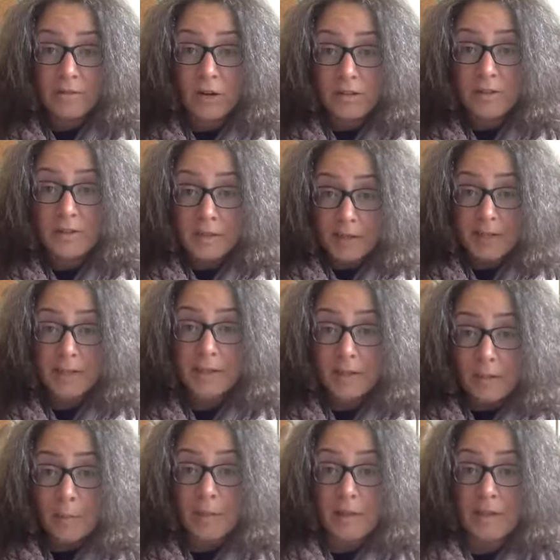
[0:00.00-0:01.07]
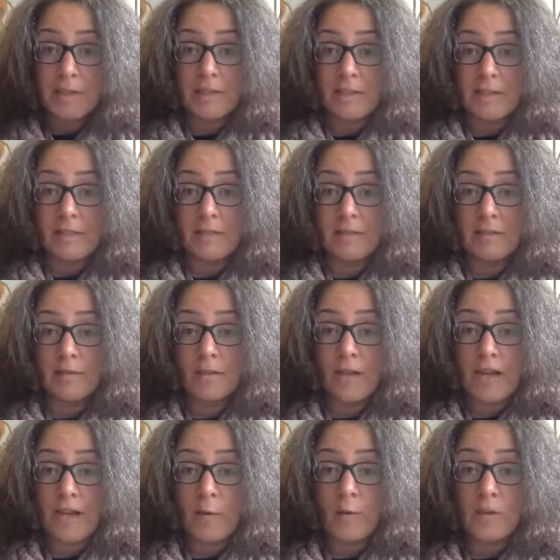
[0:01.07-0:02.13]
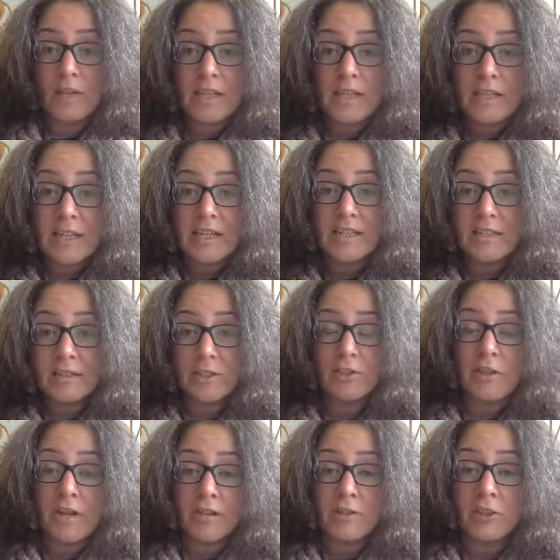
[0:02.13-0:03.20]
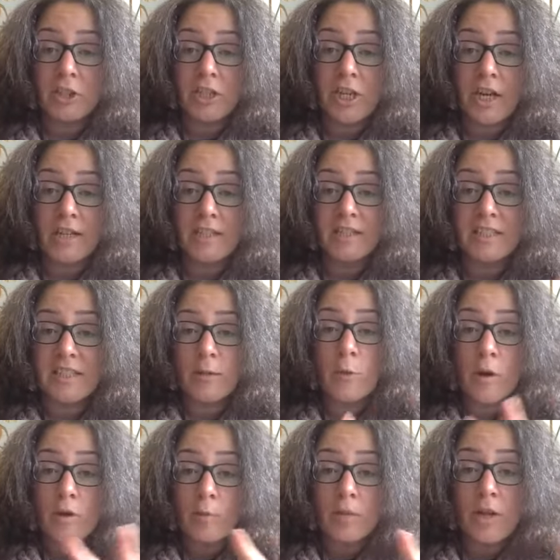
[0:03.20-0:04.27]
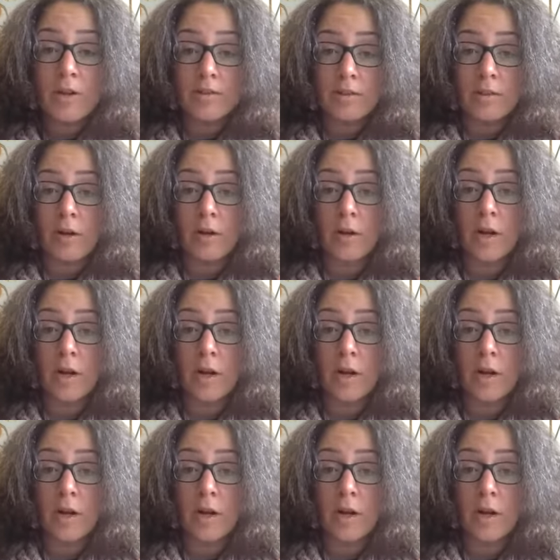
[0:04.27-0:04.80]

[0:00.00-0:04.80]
got psychic abilities, okay? And when I connect into your energy, I can see where the blocks are.